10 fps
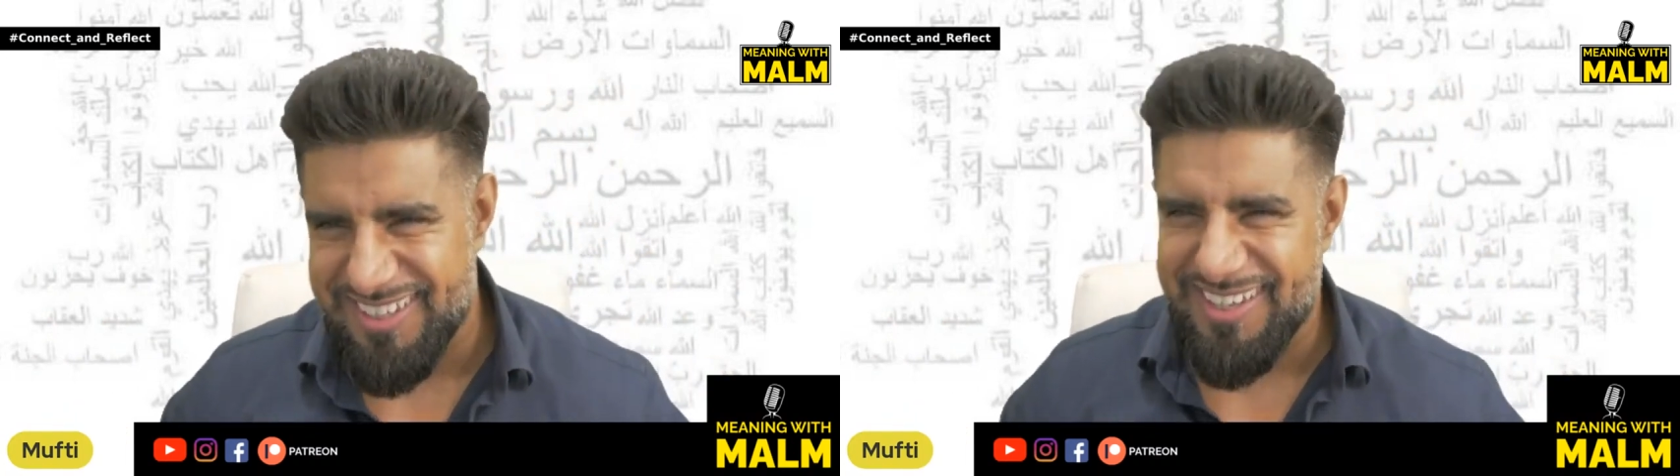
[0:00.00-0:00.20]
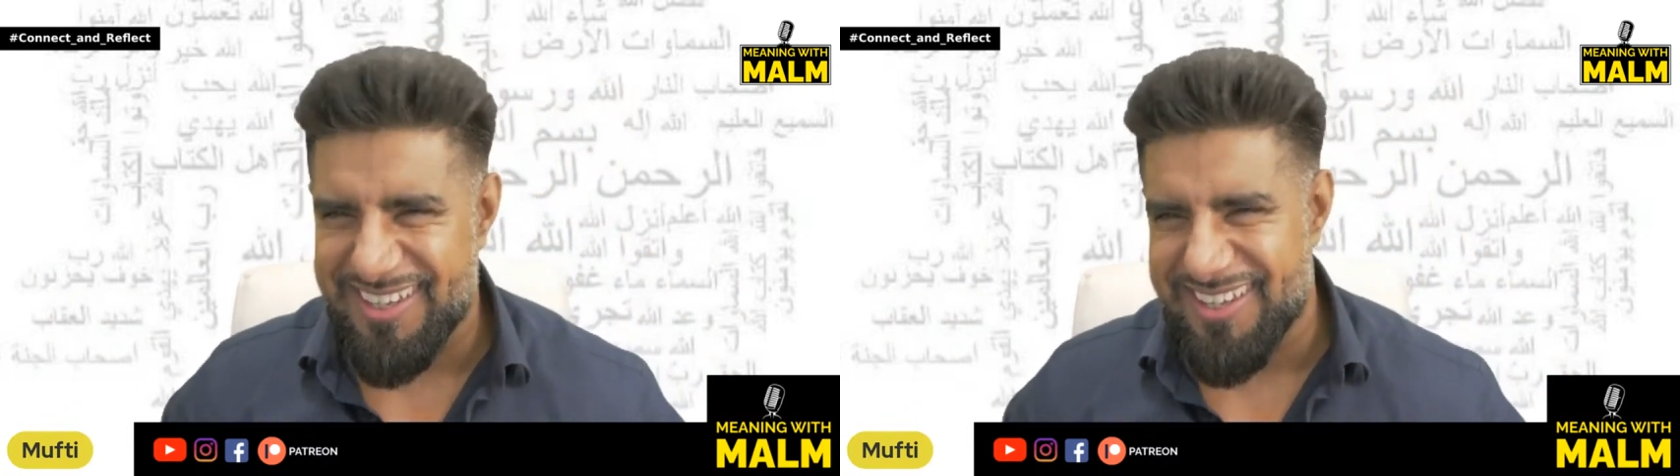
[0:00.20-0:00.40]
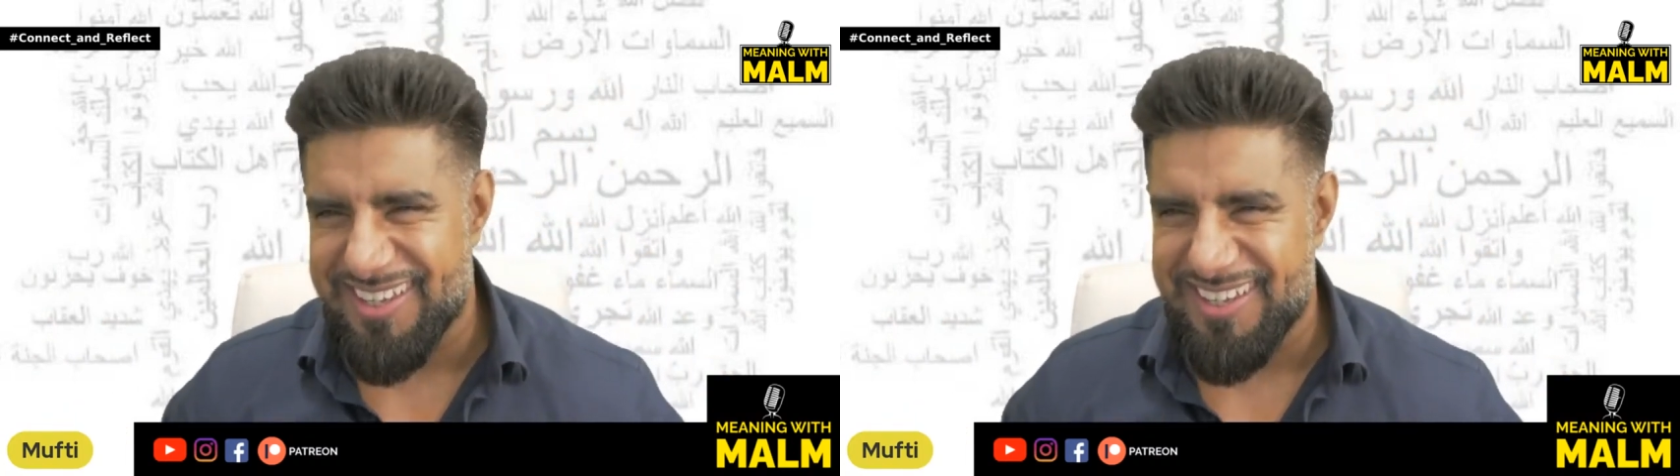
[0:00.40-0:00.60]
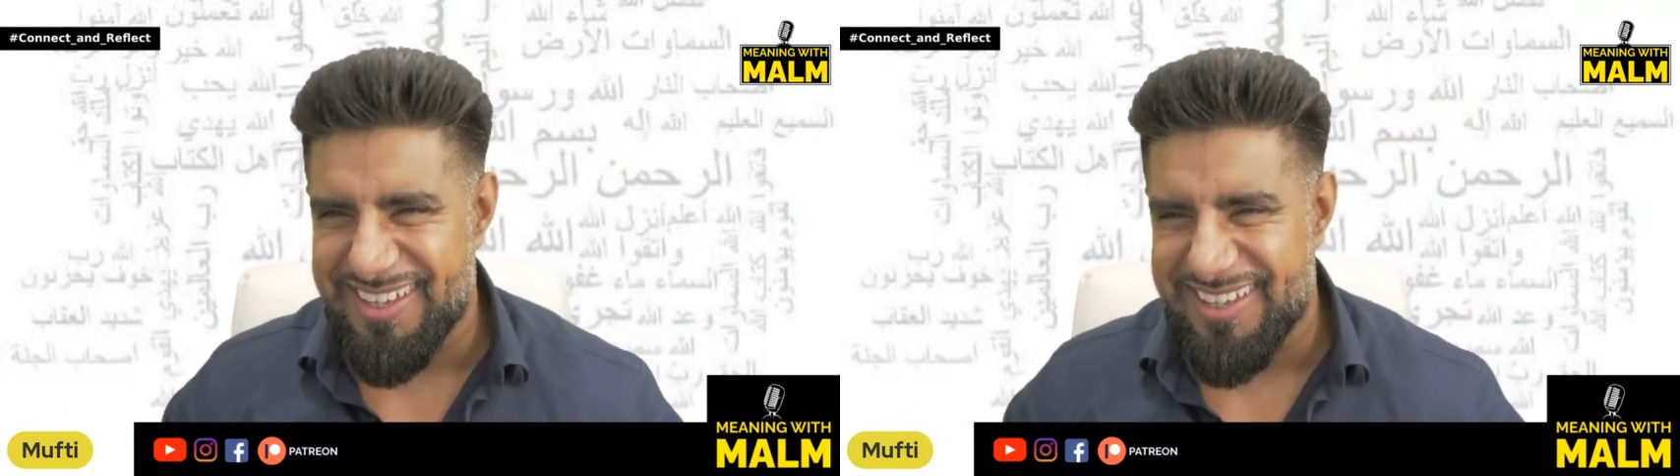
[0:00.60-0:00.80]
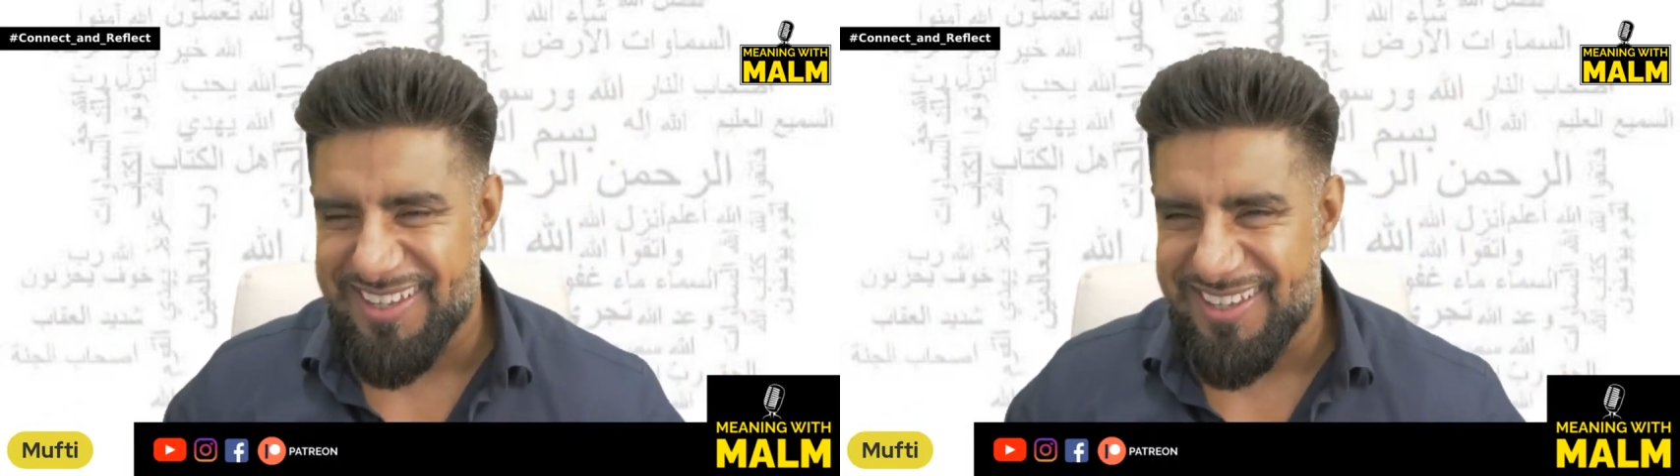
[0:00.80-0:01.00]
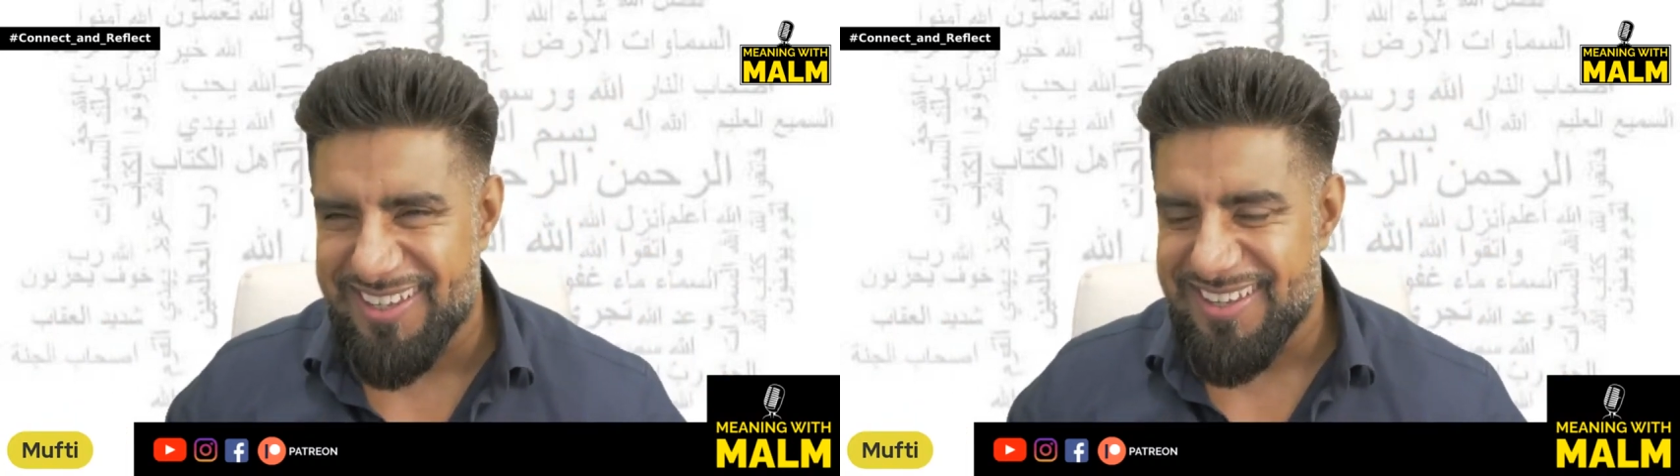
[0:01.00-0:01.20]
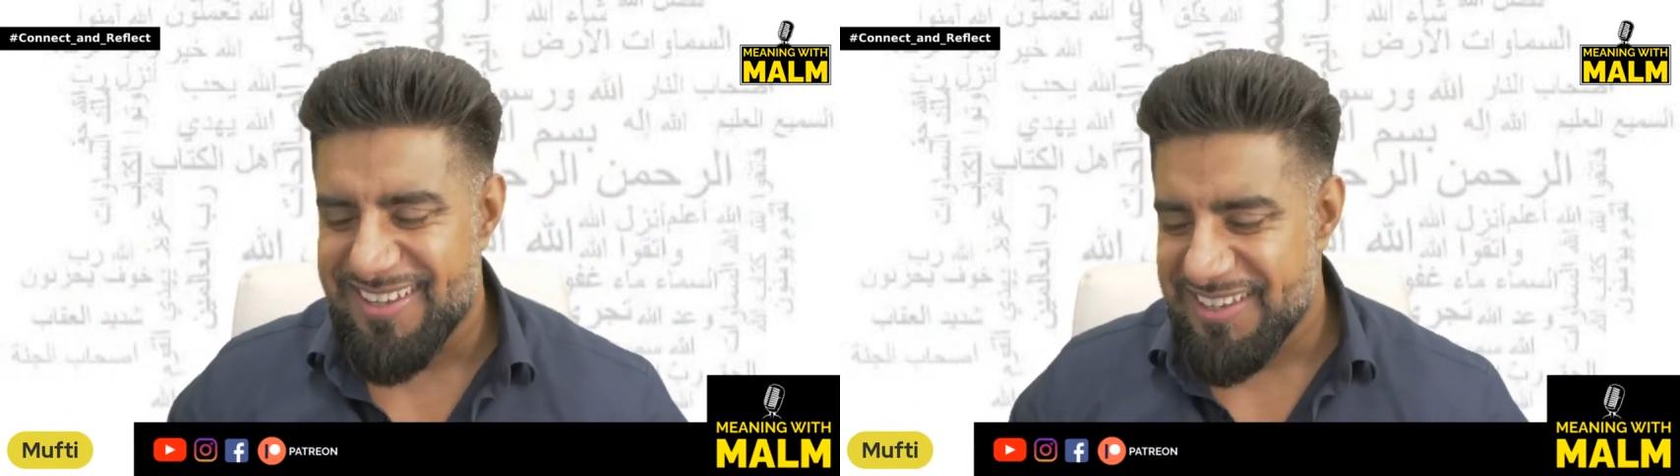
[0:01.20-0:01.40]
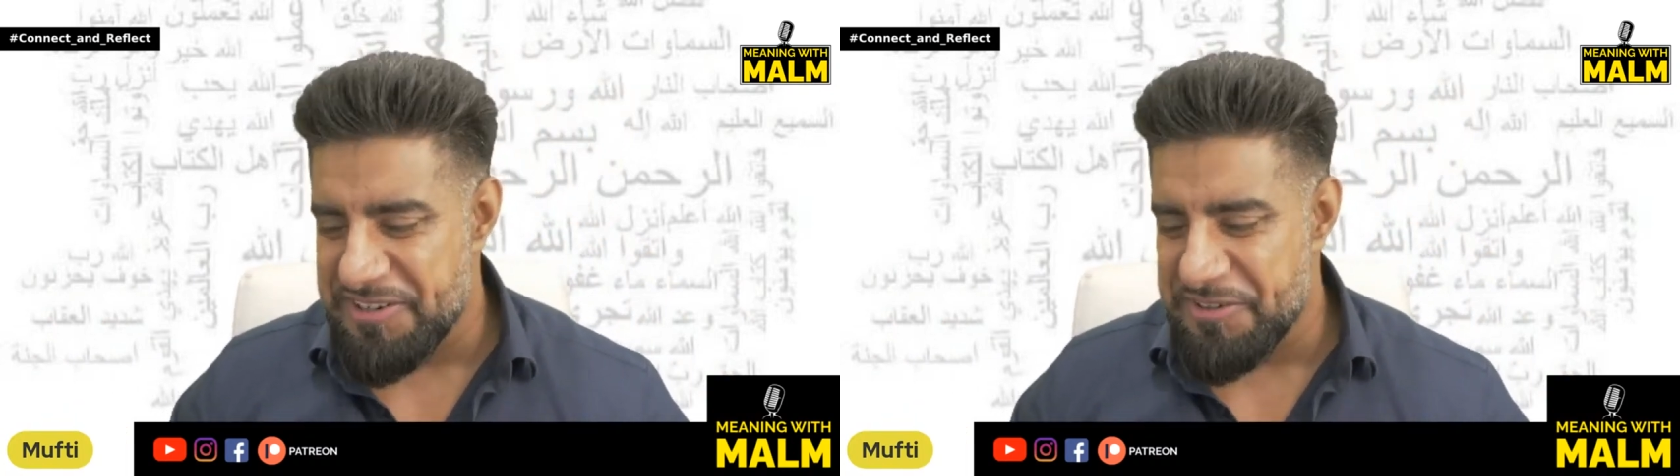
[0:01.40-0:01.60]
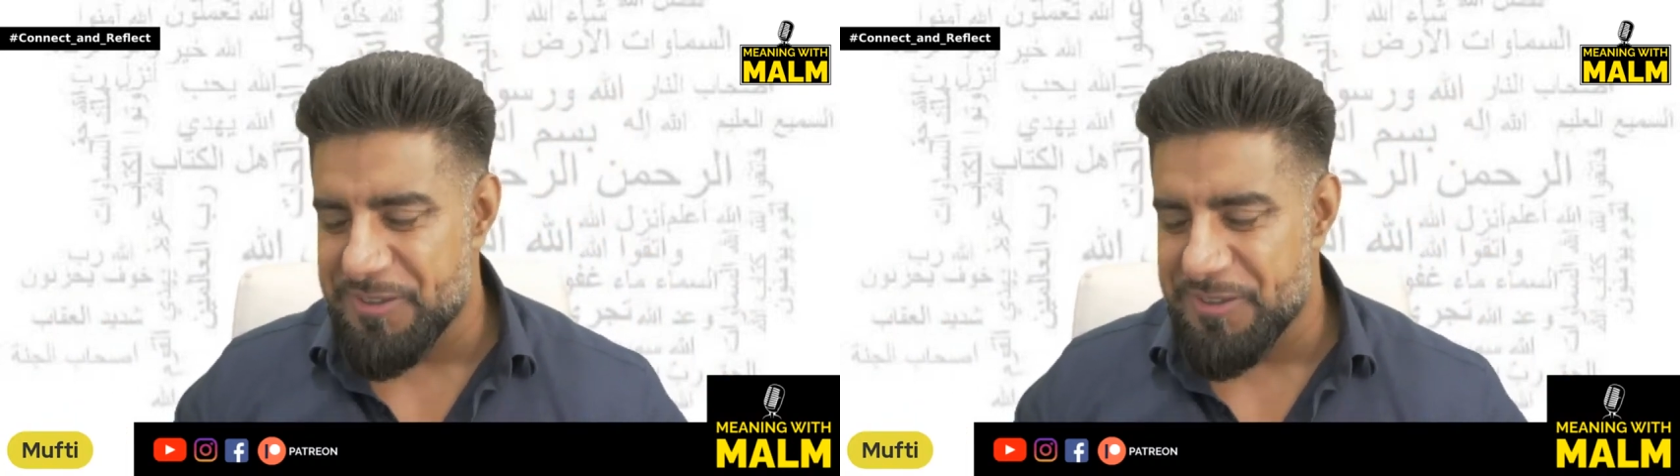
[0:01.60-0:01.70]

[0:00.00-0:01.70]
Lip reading: you know,